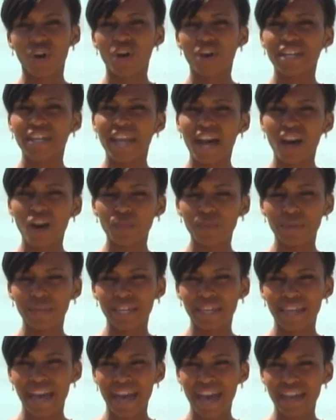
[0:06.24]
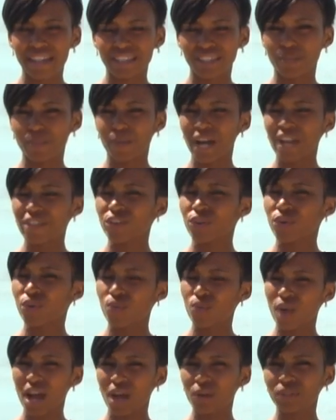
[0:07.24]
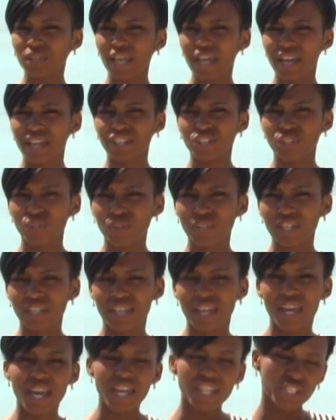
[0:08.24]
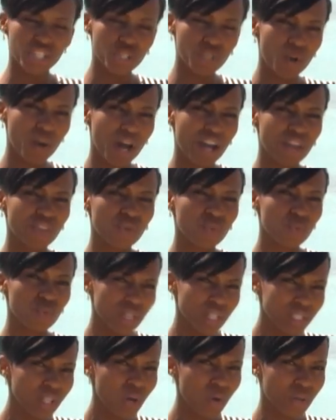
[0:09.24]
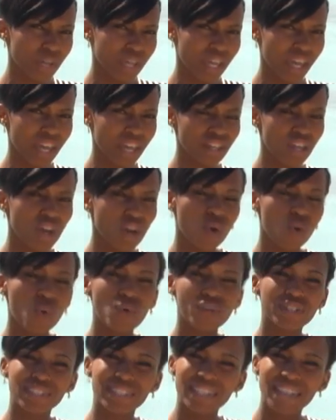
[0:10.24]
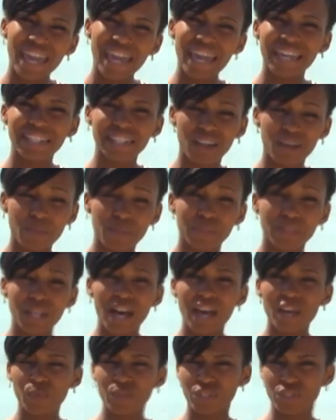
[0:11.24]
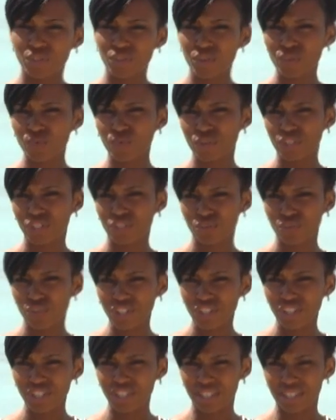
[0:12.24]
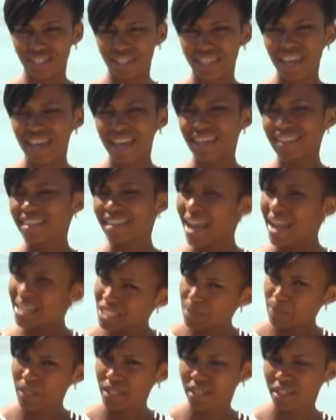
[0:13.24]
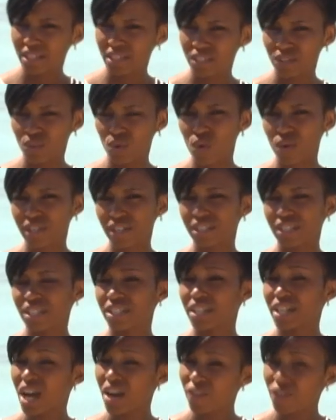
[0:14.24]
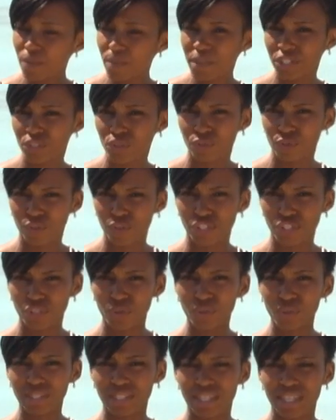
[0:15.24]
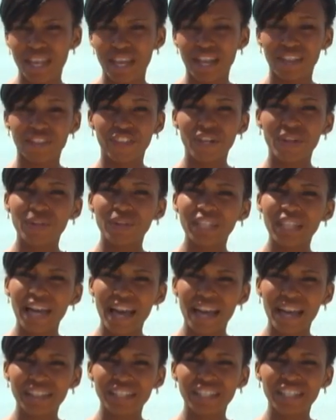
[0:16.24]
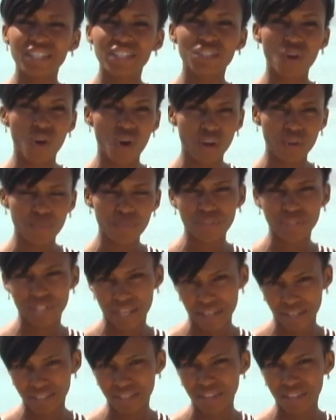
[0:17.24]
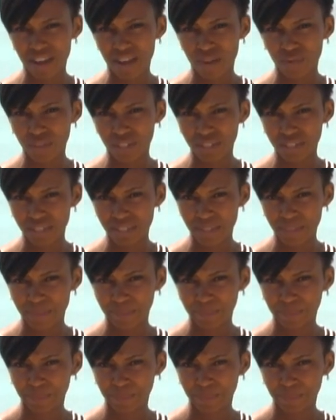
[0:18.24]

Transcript: are now being asked by the Crown Land Unit to either relocate or stay and comply with certain restrictions. That's because, according to government officials, their land is on protected areas.